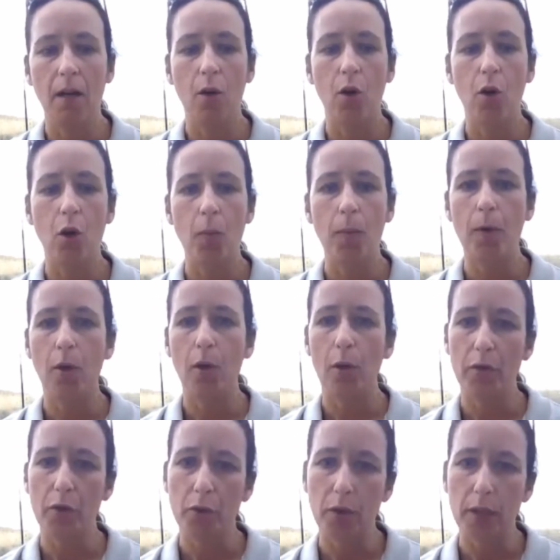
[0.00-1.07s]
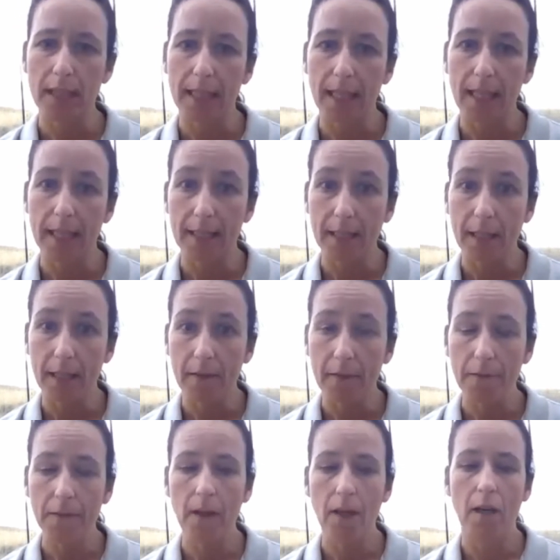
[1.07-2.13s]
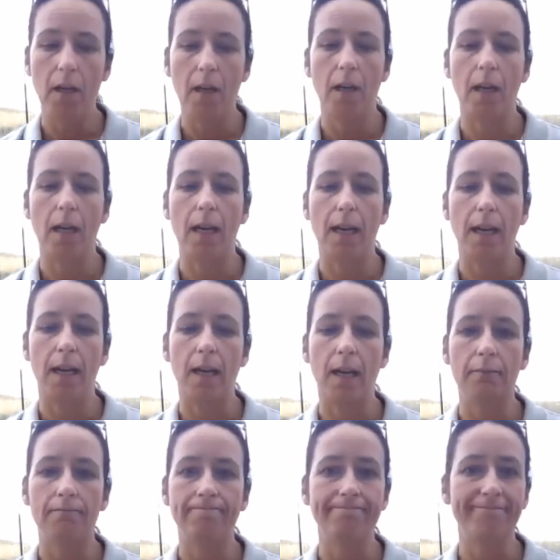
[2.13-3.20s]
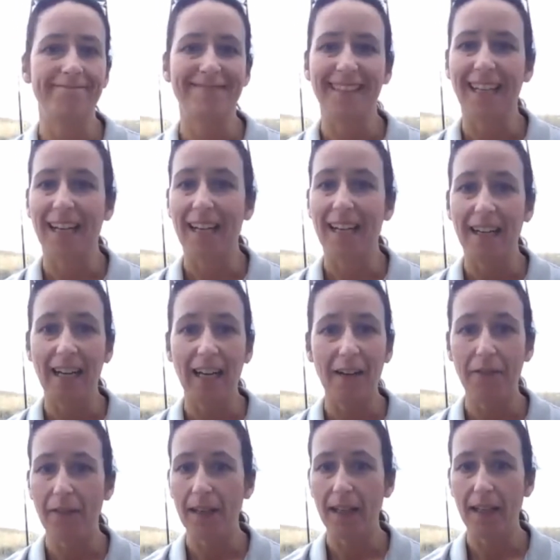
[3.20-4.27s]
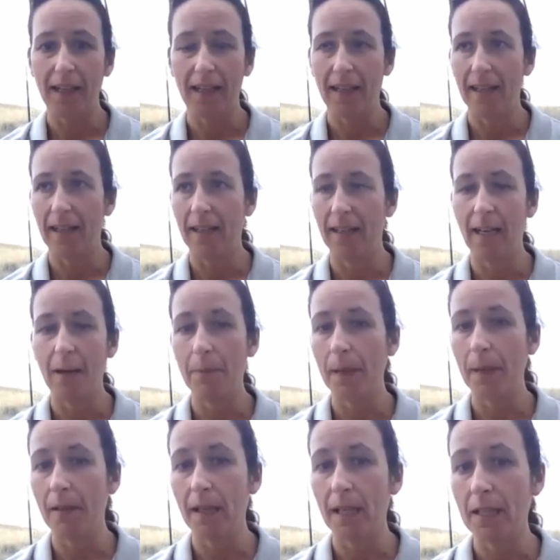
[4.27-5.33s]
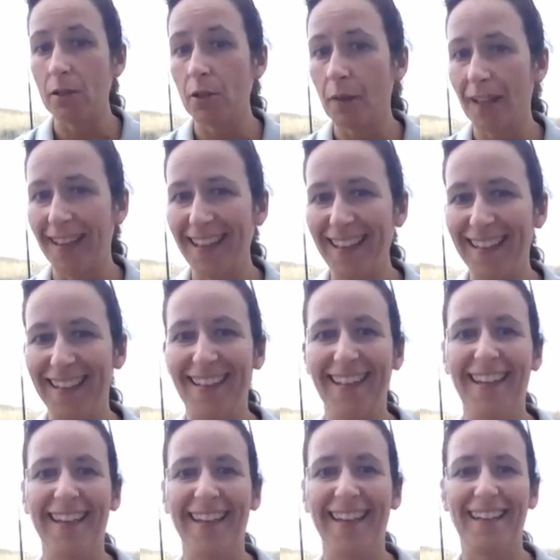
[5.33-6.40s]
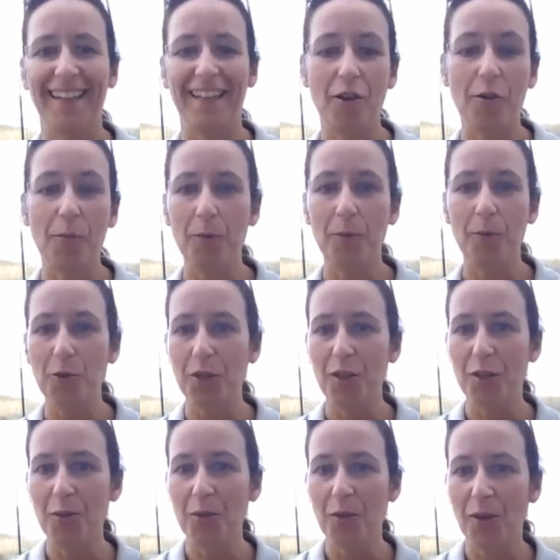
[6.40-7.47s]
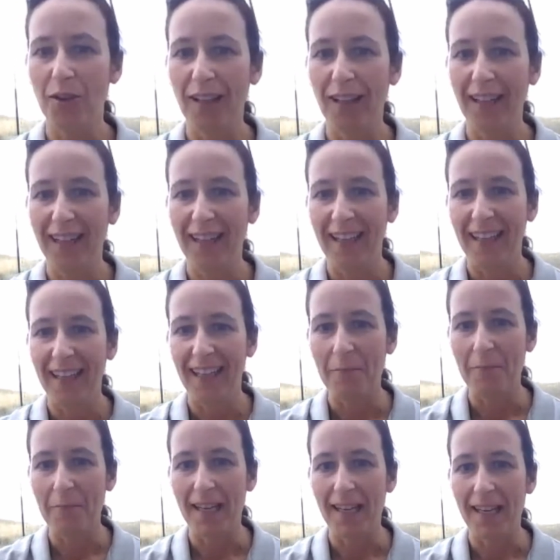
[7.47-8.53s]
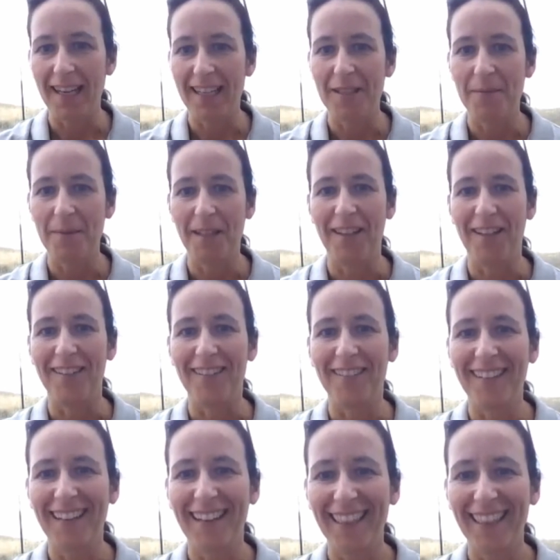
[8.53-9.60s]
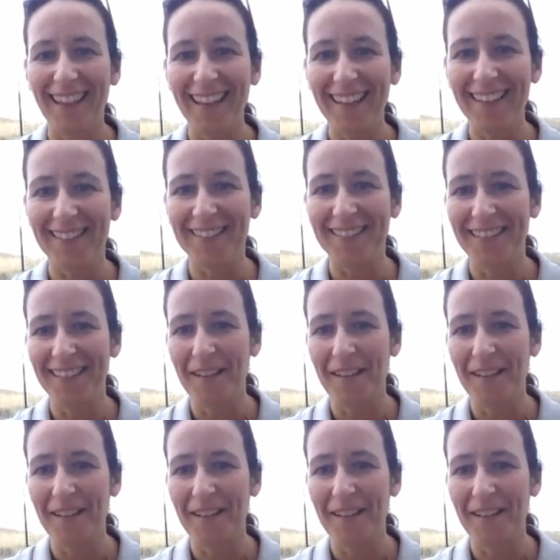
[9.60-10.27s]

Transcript: Hope all of you stay safe and have a happy rest of the day. And hope to see you all in my next video. Thank you.